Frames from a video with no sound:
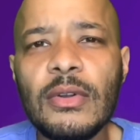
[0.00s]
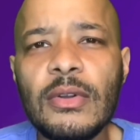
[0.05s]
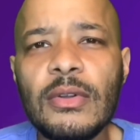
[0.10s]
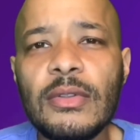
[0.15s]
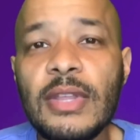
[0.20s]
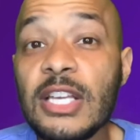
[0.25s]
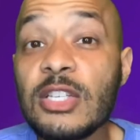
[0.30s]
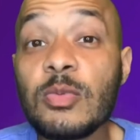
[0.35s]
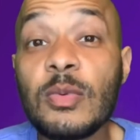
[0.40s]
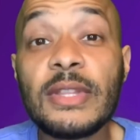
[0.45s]

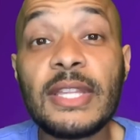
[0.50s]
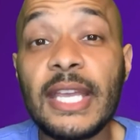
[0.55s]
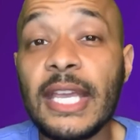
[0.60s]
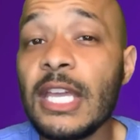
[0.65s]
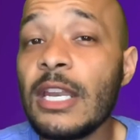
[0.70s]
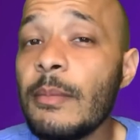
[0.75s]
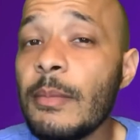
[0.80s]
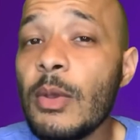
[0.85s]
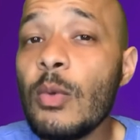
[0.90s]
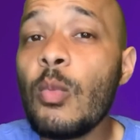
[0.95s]
That's what the
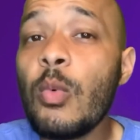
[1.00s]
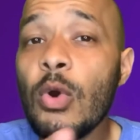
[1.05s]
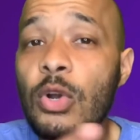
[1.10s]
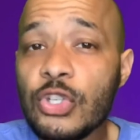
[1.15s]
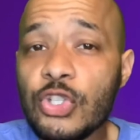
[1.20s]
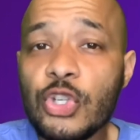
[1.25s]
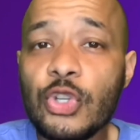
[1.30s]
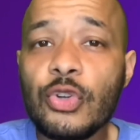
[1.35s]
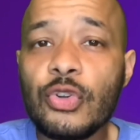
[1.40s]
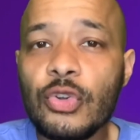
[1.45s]
enemy
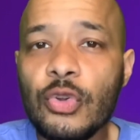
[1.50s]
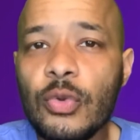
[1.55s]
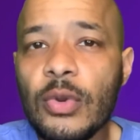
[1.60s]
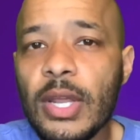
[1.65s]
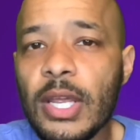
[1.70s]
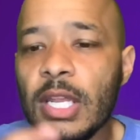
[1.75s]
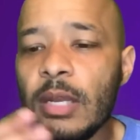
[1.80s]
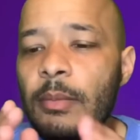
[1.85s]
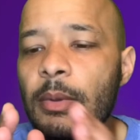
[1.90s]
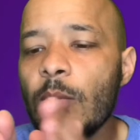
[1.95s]
wants you to do. The
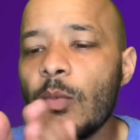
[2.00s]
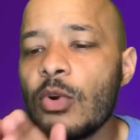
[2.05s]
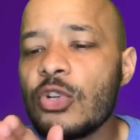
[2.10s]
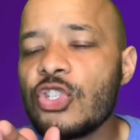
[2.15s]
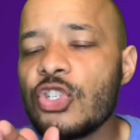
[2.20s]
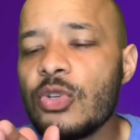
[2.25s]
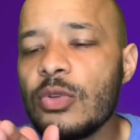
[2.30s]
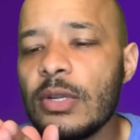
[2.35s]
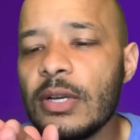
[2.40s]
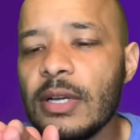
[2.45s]
enemy
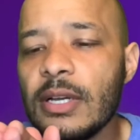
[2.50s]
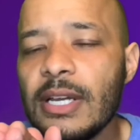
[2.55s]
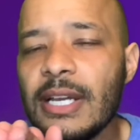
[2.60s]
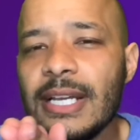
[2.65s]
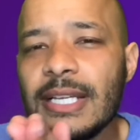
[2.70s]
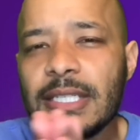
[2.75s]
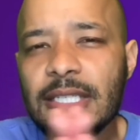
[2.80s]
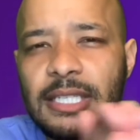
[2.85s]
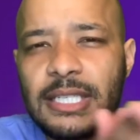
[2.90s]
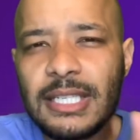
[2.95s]
wants you to
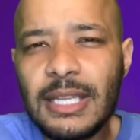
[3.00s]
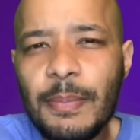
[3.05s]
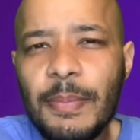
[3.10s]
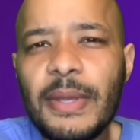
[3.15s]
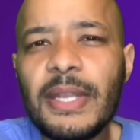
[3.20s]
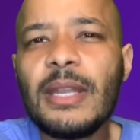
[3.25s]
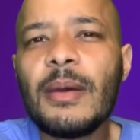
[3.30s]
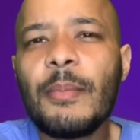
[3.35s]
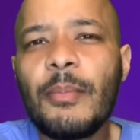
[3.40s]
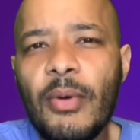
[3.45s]
slip
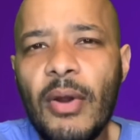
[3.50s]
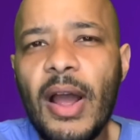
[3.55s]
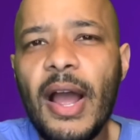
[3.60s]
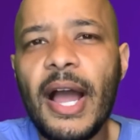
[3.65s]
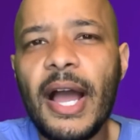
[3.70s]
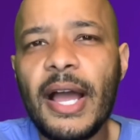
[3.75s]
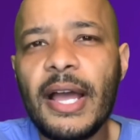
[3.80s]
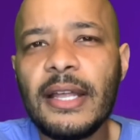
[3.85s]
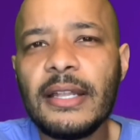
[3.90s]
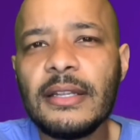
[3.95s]
into
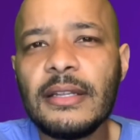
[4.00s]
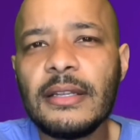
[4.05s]
pride.